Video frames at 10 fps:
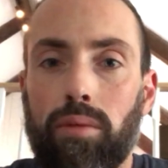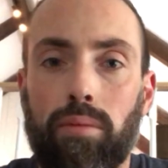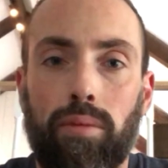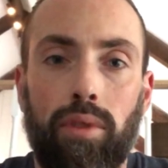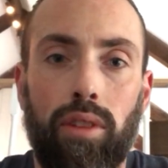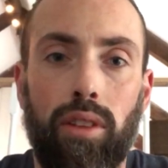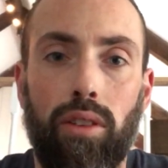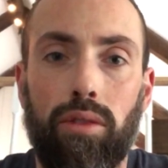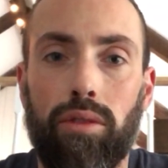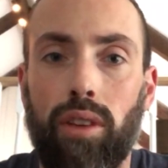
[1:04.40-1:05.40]
them,
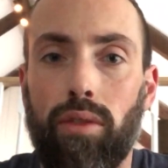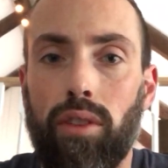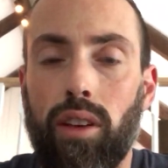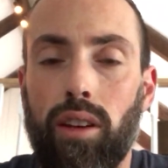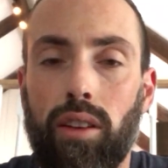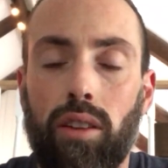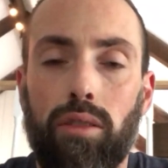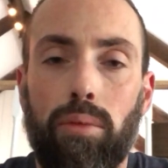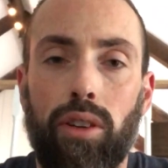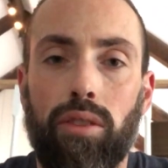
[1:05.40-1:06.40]
70, 80,
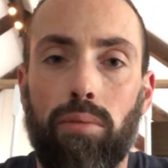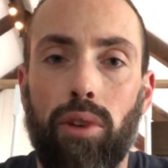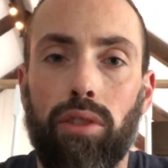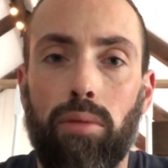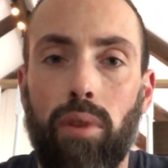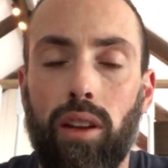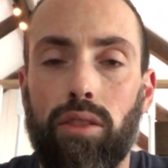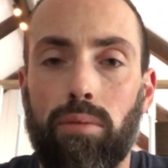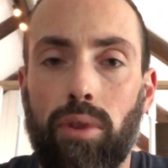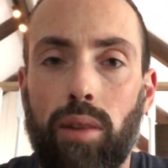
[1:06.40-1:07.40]
$100 a month to manage
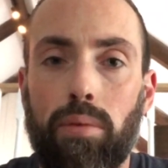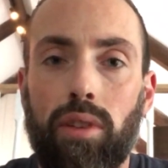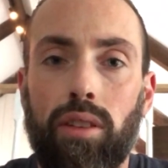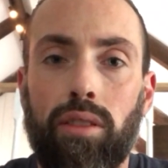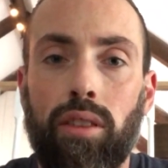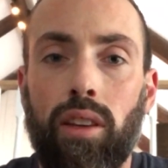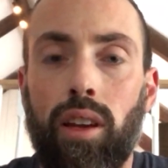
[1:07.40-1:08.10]
your properties.